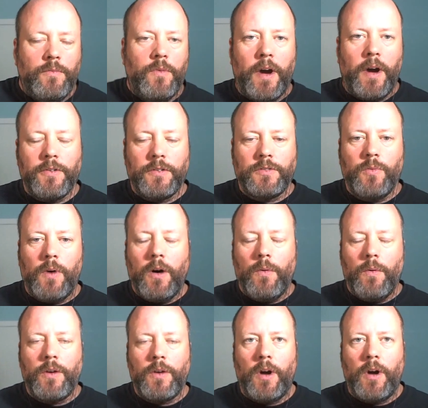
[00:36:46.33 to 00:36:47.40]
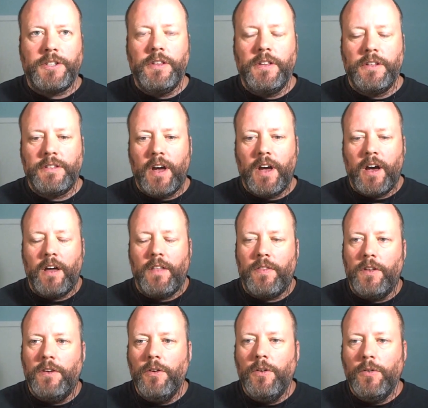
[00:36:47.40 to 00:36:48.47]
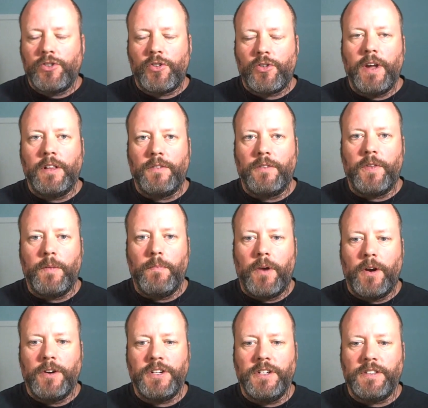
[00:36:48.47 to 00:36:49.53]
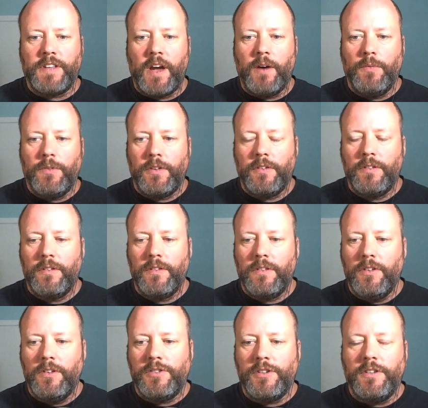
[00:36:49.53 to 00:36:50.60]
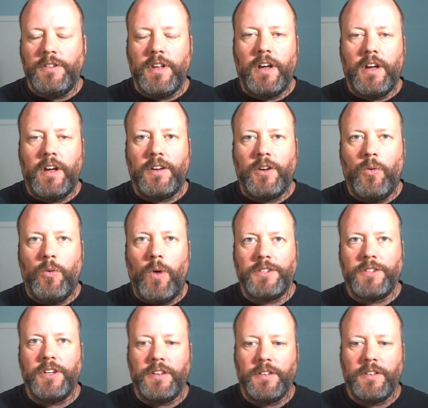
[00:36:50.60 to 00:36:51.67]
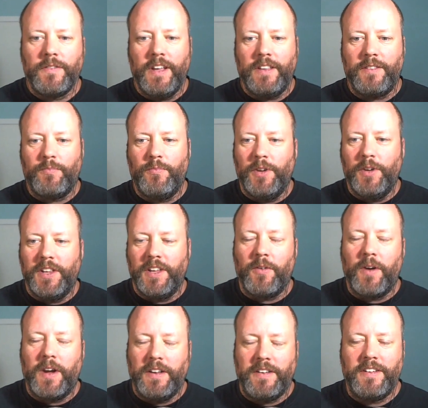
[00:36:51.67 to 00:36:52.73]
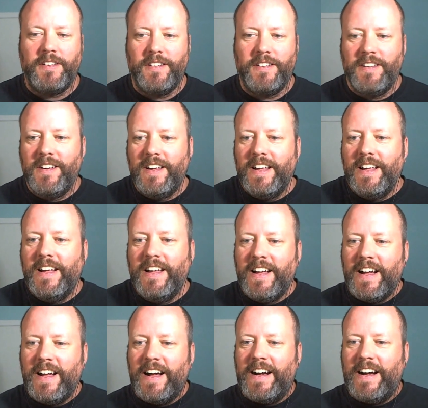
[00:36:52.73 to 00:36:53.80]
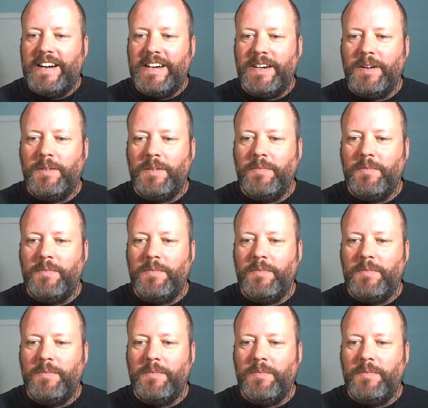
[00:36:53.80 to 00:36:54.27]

reminder as well, while you're watching this, uh, the new trailer for The Martian is out. You should uh, go watch it. It's really great. I, am um,